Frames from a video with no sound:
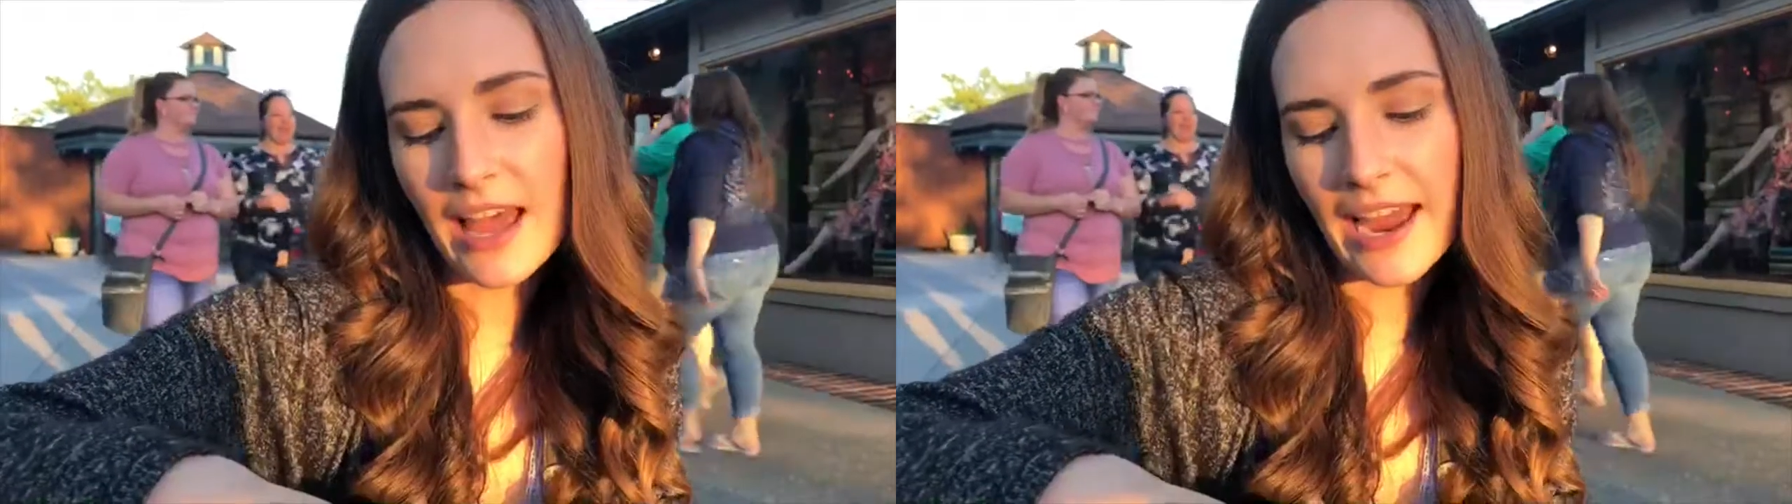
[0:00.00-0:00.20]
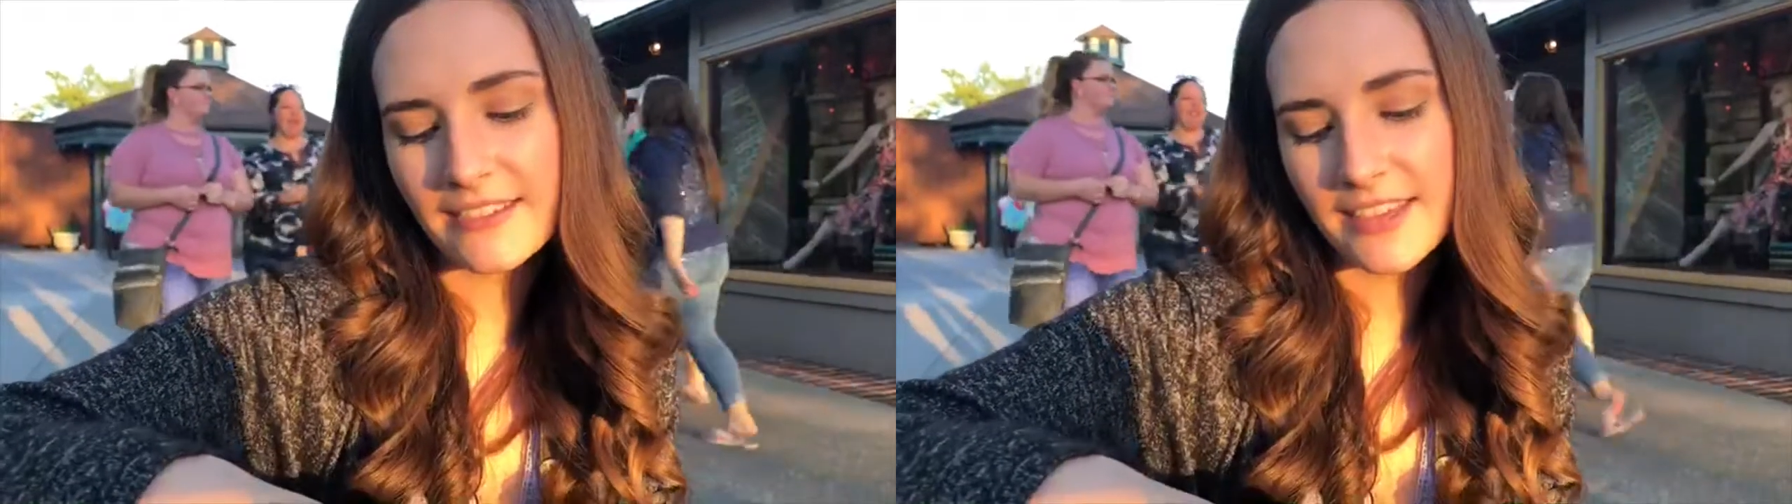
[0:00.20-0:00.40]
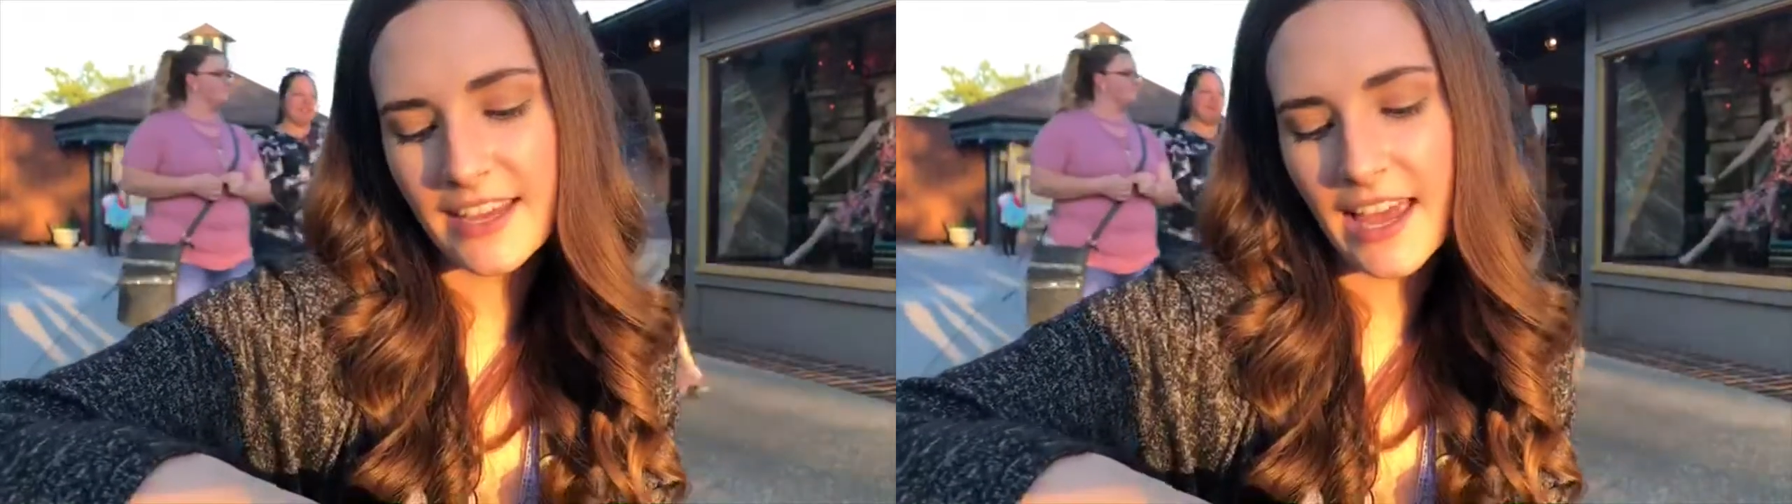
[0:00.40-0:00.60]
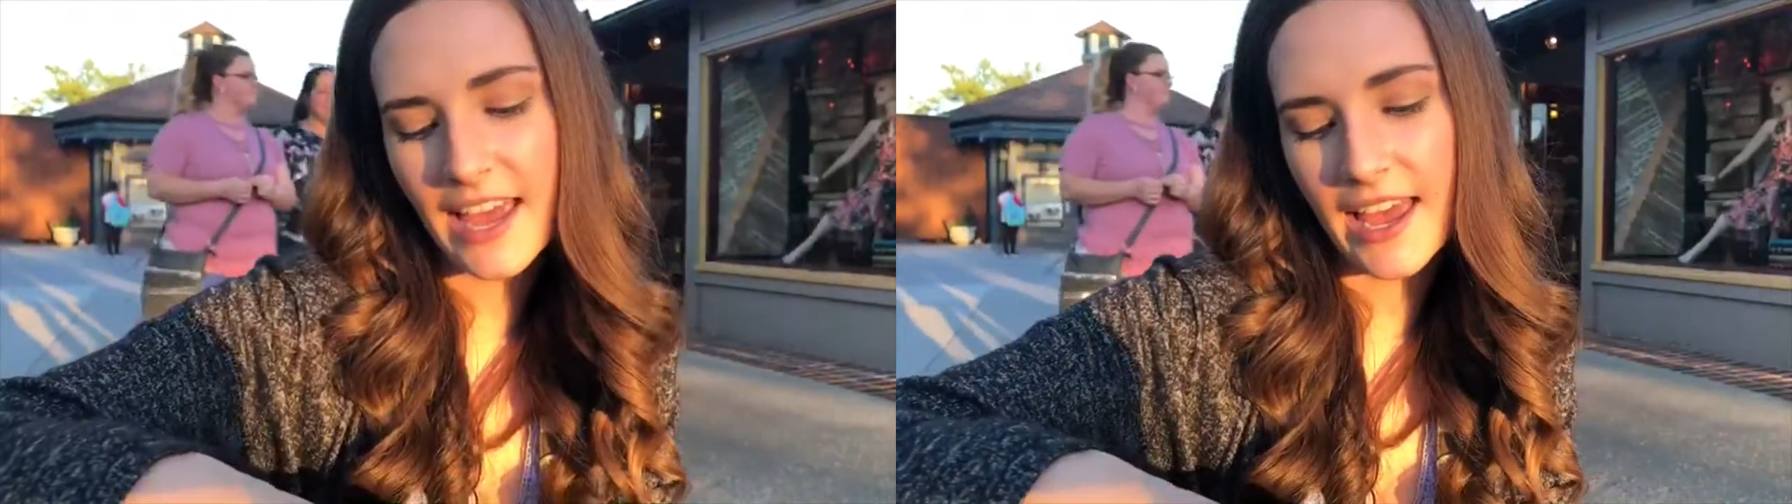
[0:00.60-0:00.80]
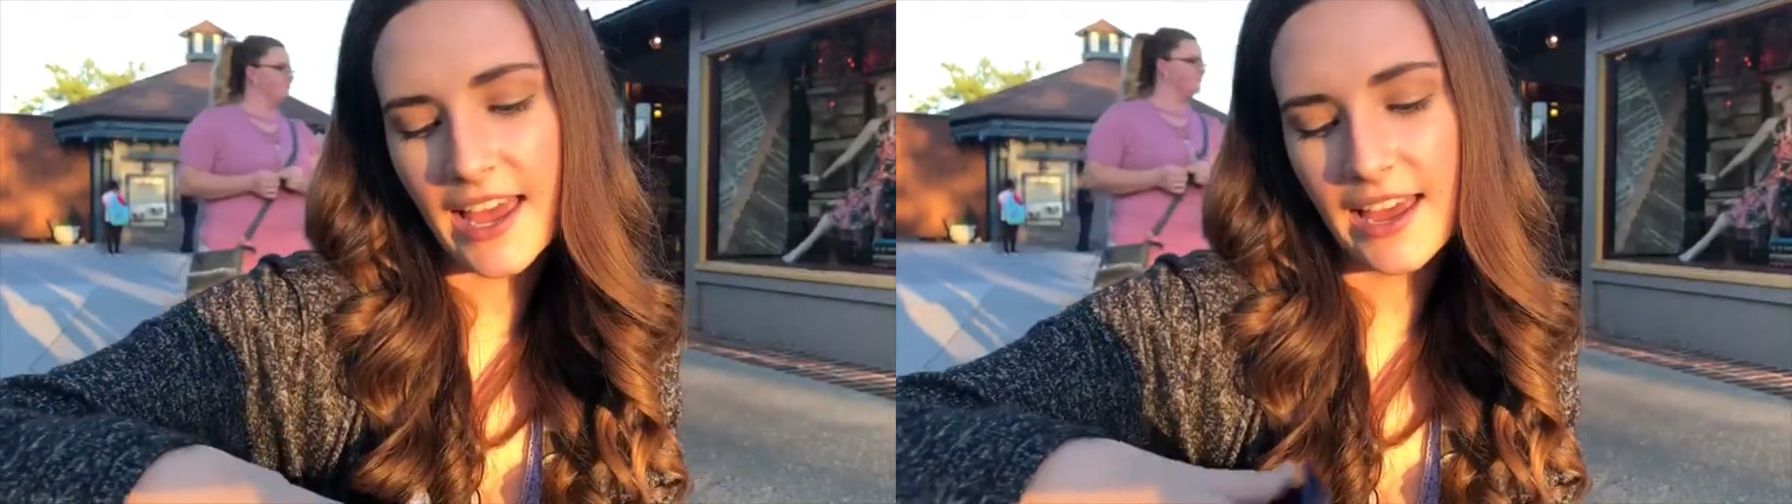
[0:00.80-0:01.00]
like to
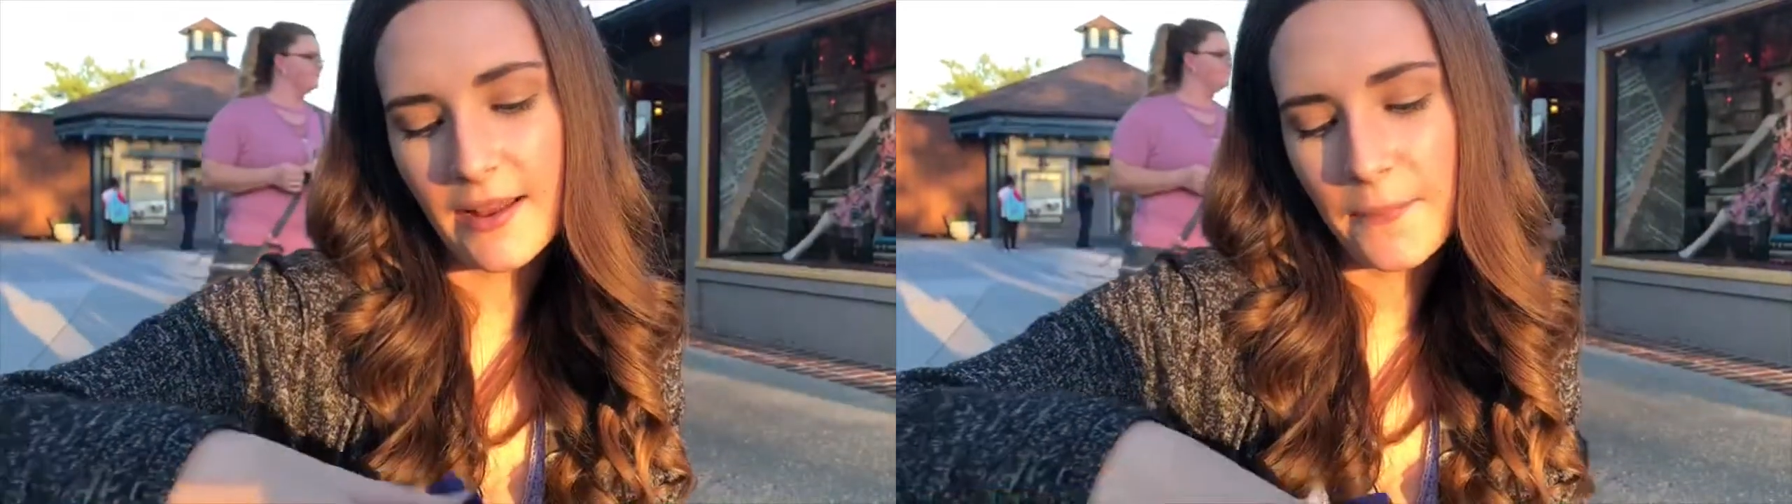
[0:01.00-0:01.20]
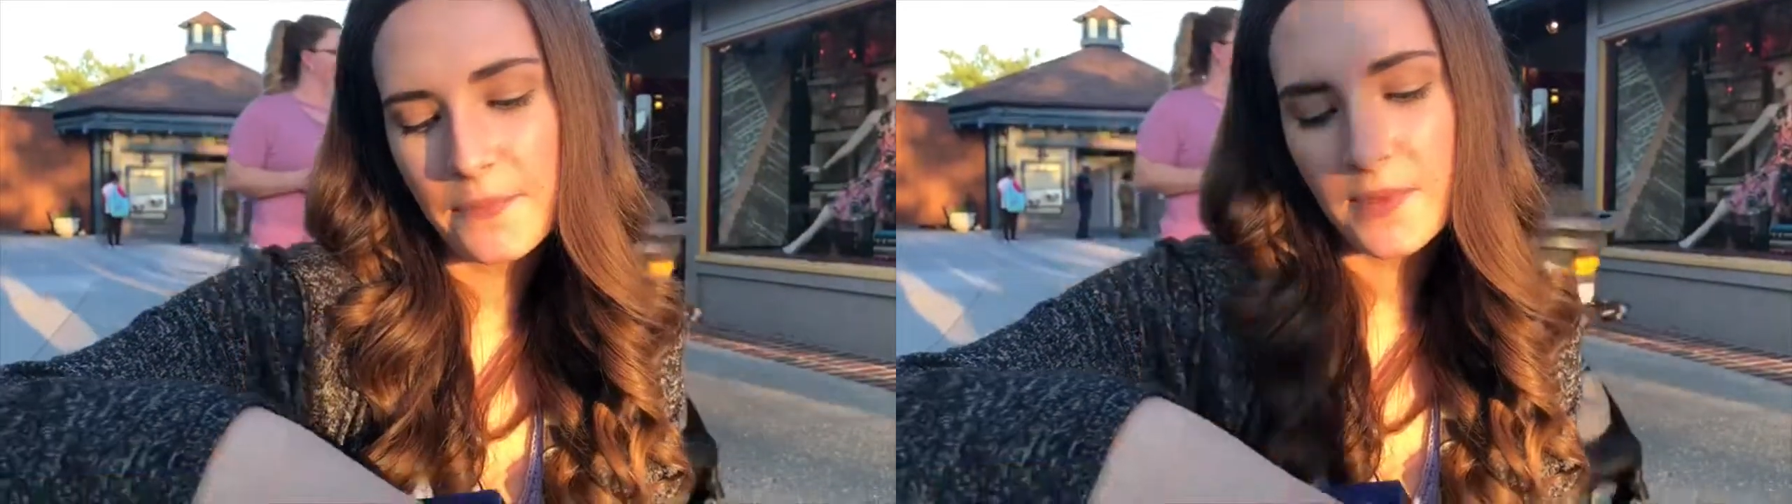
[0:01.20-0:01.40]
get